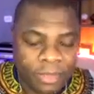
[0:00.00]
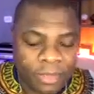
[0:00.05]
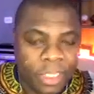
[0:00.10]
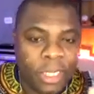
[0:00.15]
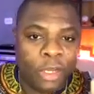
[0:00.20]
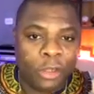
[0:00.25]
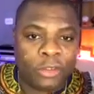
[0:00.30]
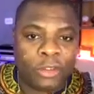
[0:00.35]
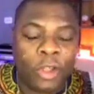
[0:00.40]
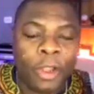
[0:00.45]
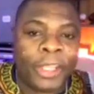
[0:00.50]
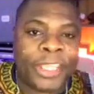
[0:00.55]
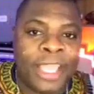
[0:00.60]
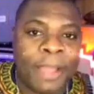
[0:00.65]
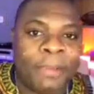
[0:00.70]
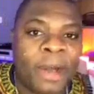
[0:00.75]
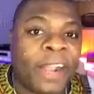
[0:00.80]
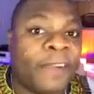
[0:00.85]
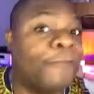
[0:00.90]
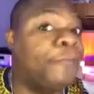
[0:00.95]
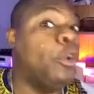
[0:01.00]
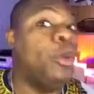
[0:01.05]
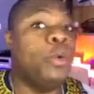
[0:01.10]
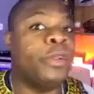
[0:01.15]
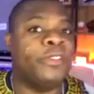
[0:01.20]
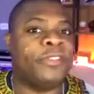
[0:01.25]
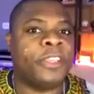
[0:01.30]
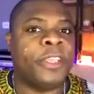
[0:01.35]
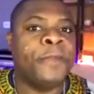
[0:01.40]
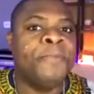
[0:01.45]
Talking about
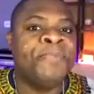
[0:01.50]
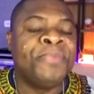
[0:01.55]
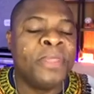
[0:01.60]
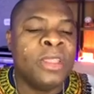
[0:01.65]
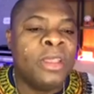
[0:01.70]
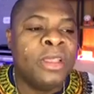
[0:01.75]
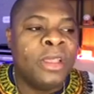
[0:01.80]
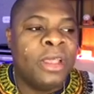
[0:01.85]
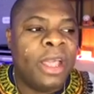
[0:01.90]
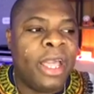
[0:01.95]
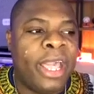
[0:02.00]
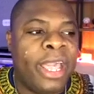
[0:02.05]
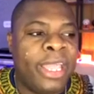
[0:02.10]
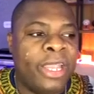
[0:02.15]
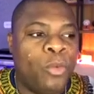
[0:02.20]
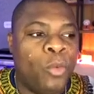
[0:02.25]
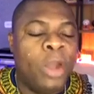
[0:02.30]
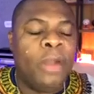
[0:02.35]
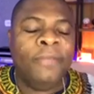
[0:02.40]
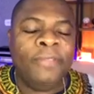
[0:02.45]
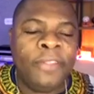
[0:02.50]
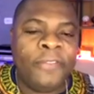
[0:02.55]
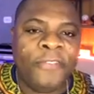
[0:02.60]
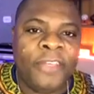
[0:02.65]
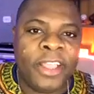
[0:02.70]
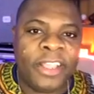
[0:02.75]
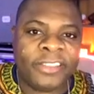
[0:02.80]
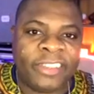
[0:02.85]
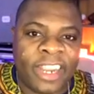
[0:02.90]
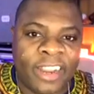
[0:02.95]
fluency, and one of the things that
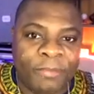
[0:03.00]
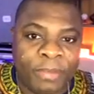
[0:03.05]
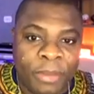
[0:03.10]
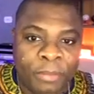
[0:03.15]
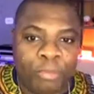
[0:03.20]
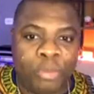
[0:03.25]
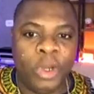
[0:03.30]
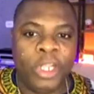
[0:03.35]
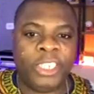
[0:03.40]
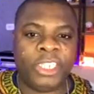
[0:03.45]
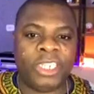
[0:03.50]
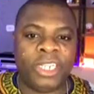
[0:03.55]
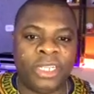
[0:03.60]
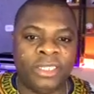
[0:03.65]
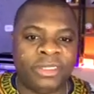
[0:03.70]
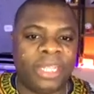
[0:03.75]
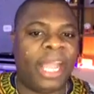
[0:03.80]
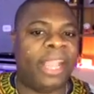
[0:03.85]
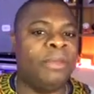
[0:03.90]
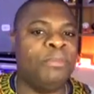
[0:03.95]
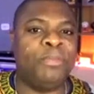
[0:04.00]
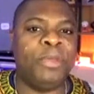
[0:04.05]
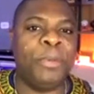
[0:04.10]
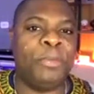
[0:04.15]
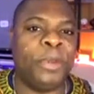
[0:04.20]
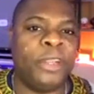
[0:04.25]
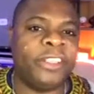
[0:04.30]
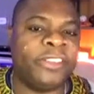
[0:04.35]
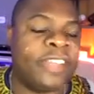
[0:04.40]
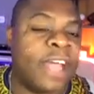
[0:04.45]
I've been preaching and telling people is
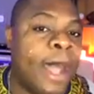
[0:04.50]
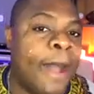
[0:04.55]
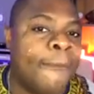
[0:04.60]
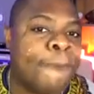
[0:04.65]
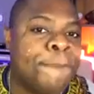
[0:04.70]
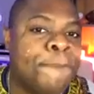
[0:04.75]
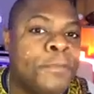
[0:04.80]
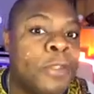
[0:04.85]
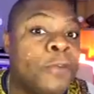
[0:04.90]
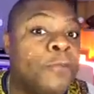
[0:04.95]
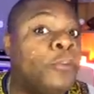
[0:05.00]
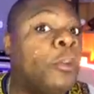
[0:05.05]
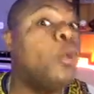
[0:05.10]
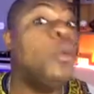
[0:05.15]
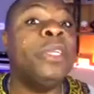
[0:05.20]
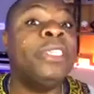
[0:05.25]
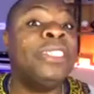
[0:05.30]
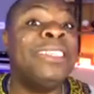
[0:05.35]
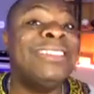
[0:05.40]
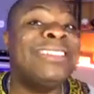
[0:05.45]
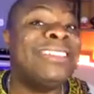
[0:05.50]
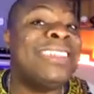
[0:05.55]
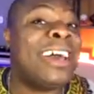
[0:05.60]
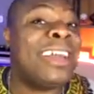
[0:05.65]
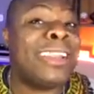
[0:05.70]
that fluency is not